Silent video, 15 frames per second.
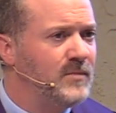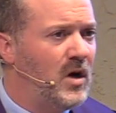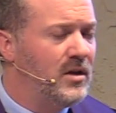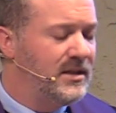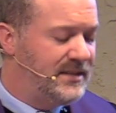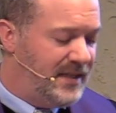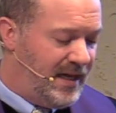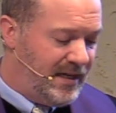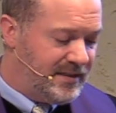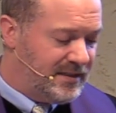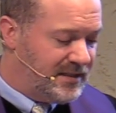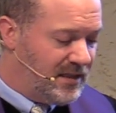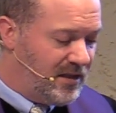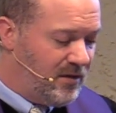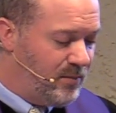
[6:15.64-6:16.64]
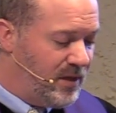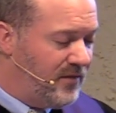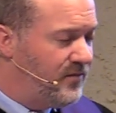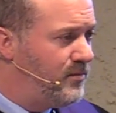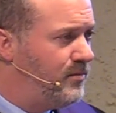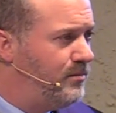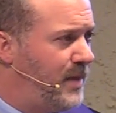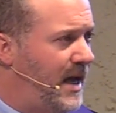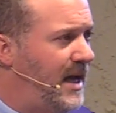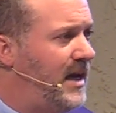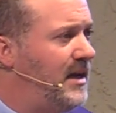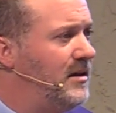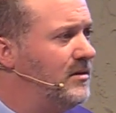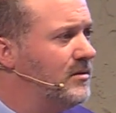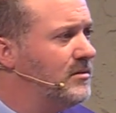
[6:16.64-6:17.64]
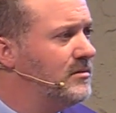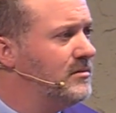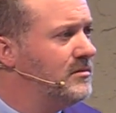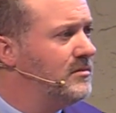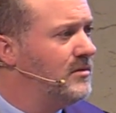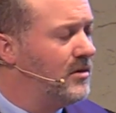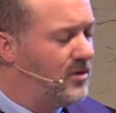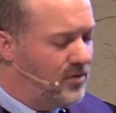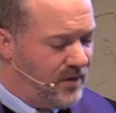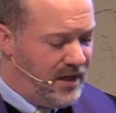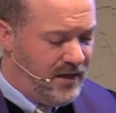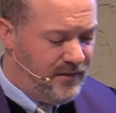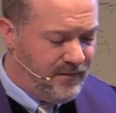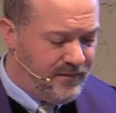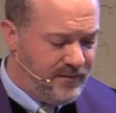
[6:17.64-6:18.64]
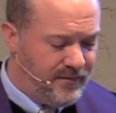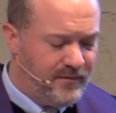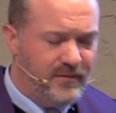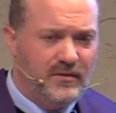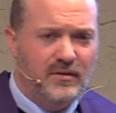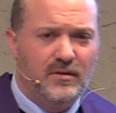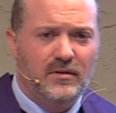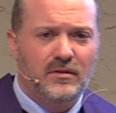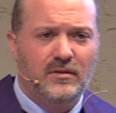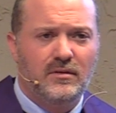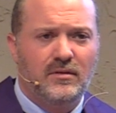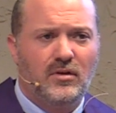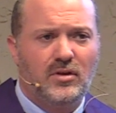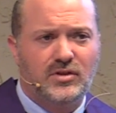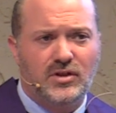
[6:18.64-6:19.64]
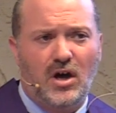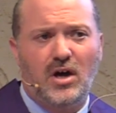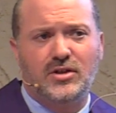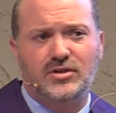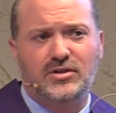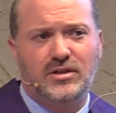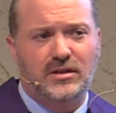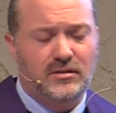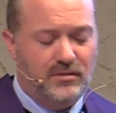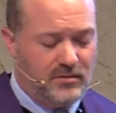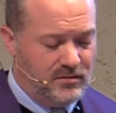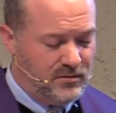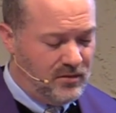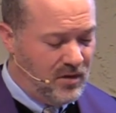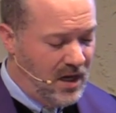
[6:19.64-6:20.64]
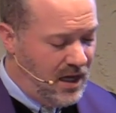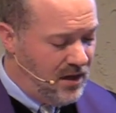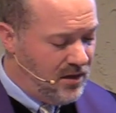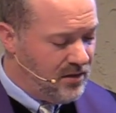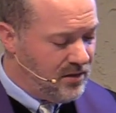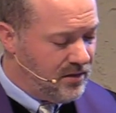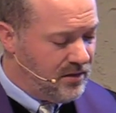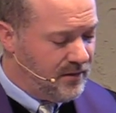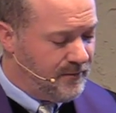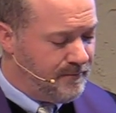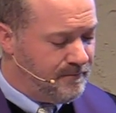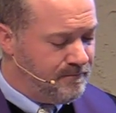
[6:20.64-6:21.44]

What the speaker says: All it takes is a little bit of pain or grief or exhaustion or hunger.